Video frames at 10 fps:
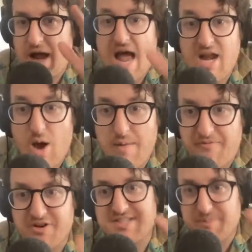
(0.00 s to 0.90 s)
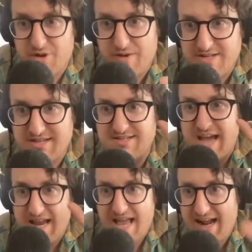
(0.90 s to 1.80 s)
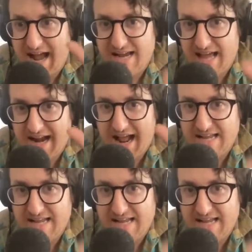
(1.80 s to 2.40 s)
but I know it for similar reasons. I get it. I get it.